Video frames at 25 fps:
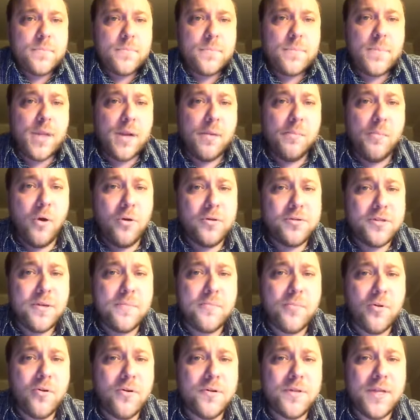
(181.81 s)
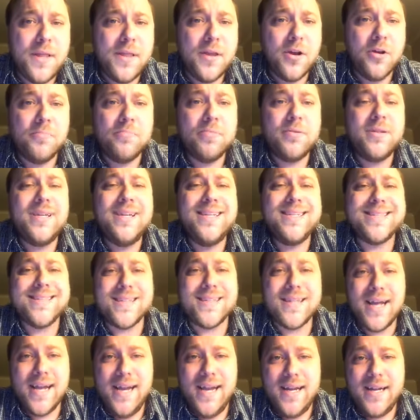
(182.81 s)
Most importantly, though, please
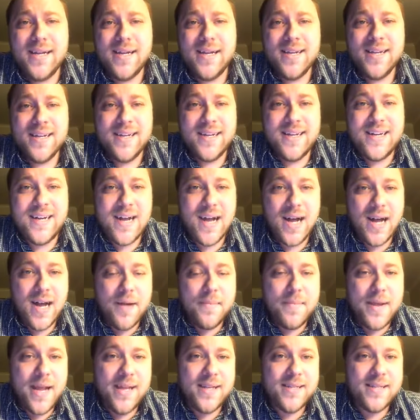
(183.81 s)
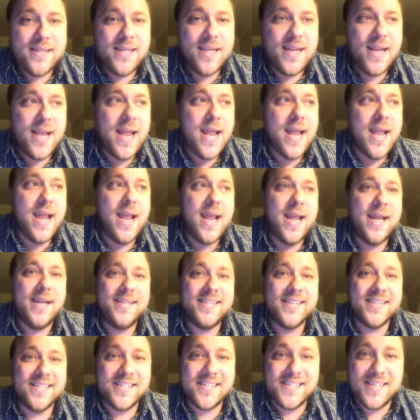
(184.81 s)
like, comment, and
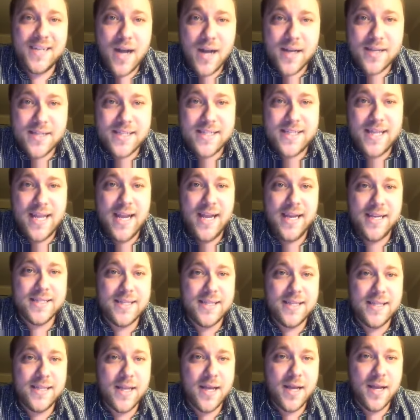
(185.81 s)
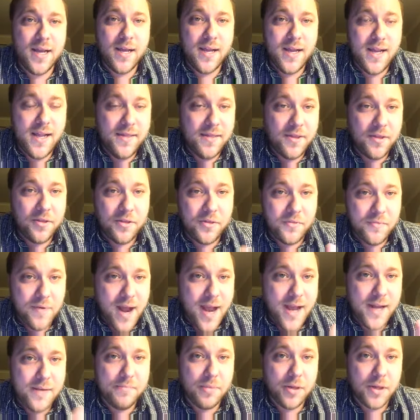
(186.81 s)
discuss things in the in the
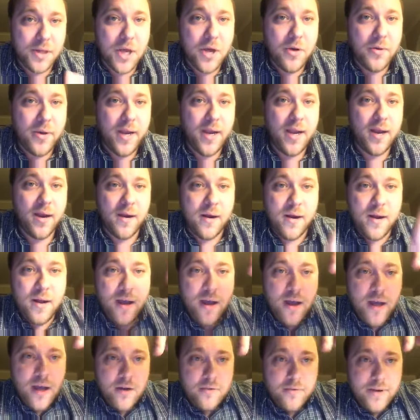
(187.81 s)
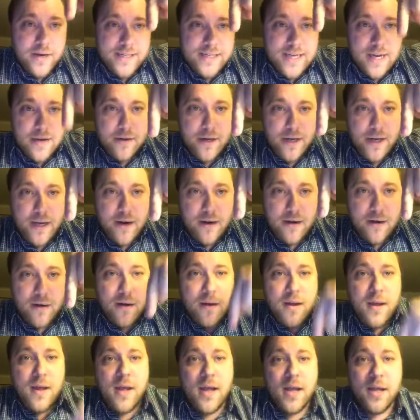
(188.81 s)
thread below here, right down here,
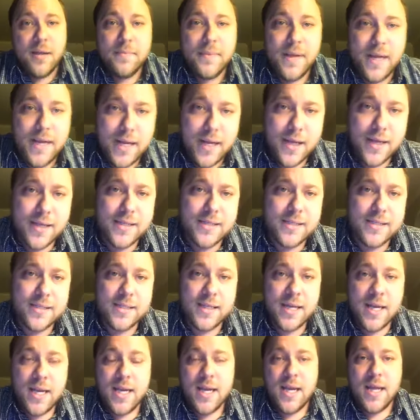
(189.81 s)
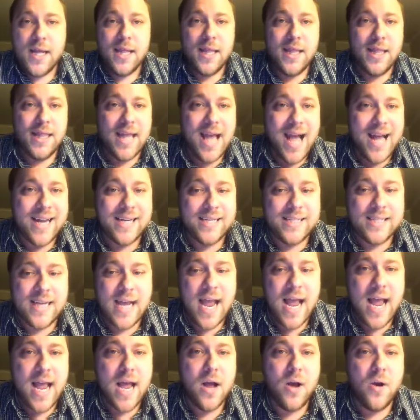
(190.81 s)
because that is
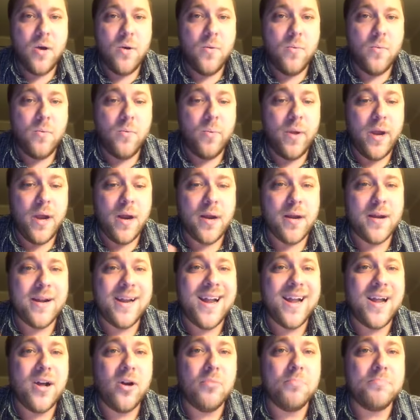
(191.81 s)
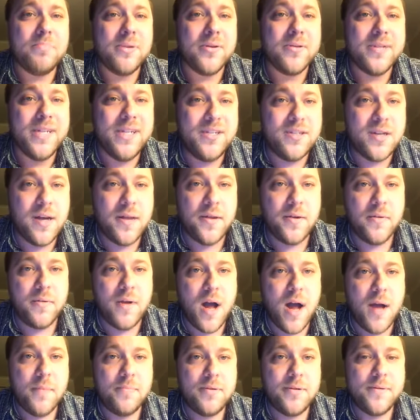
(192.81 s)
how we are going to help build each other
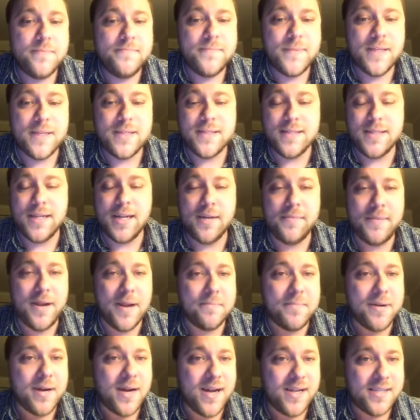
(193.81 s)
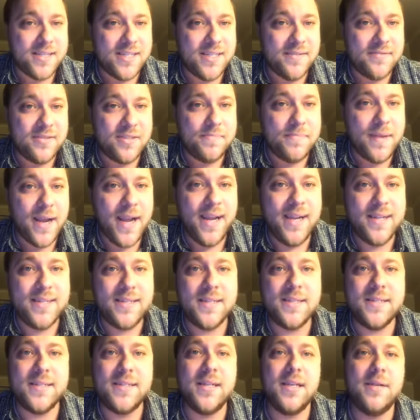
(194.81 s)
up. This is going to be a positive space.
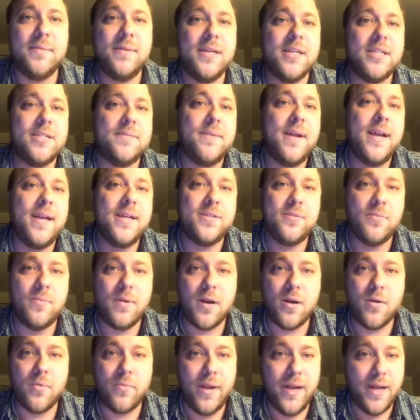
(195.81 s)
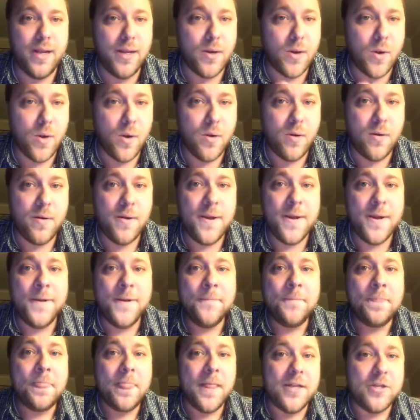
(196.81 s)
This is going to be a space where we can all
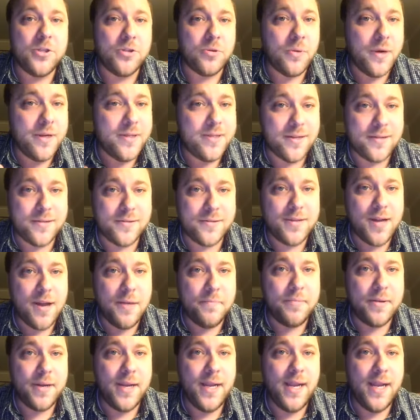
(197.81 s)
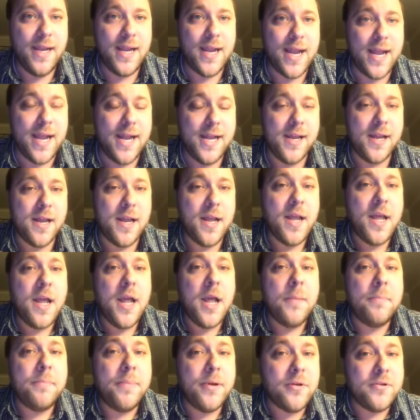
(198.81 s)
enjoy each other's company and
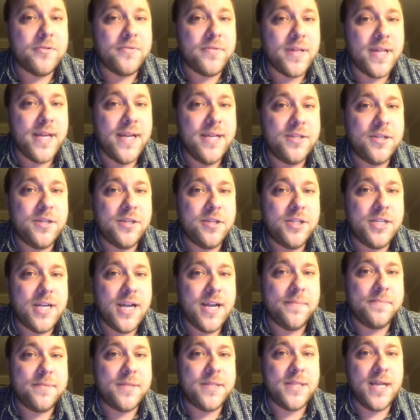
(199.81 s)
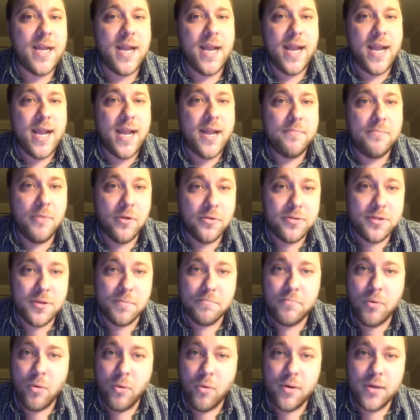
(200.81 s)
build relationships, and most
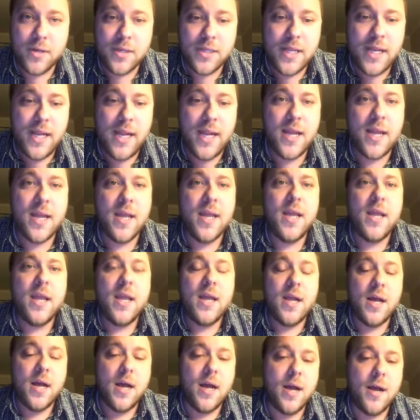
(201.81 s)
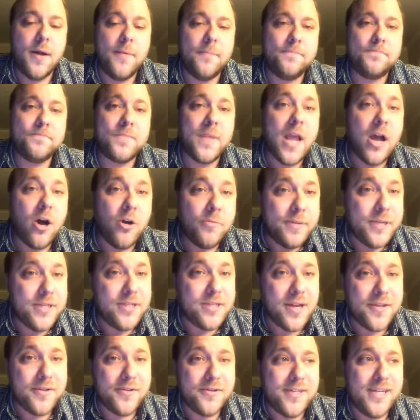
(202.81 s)
importantly, um, help each
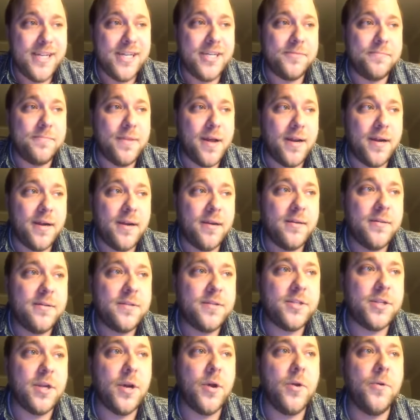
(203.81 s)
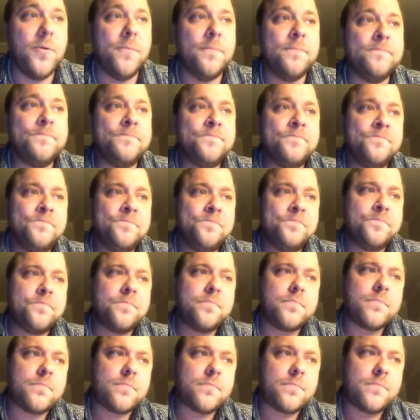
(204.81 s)
other teach better. So,
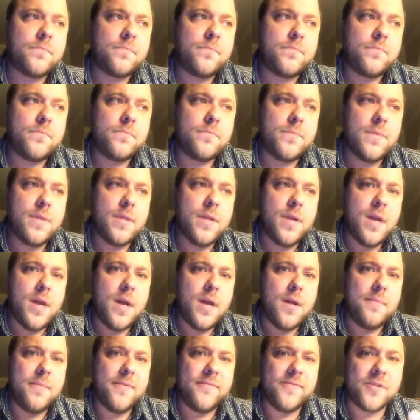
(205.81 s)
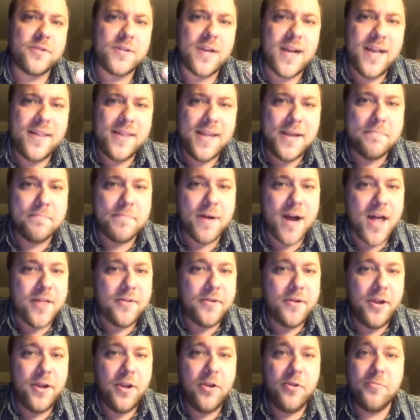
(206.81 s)
um, if there's anything
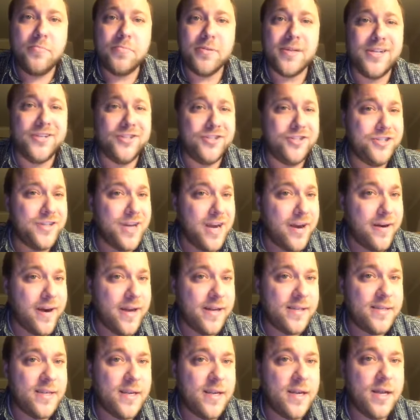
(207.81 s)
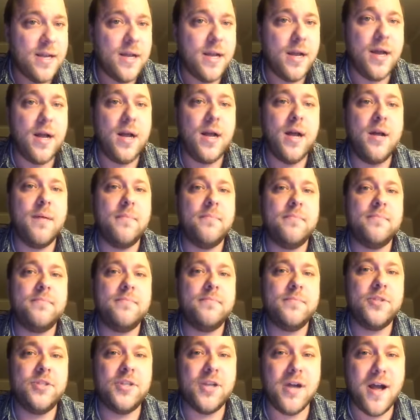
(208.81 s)
bothering you, please share it. Um,
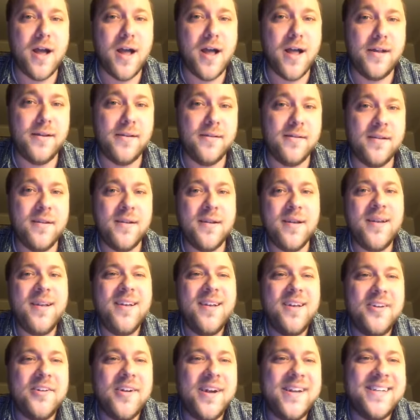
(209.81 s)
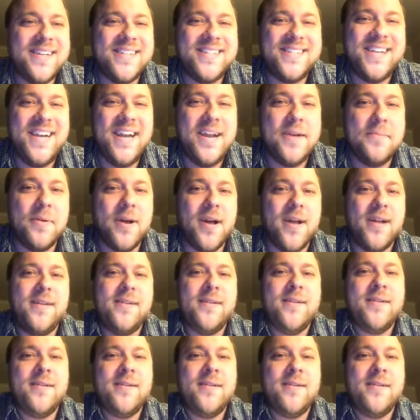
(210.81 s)
John, great to see you, bud.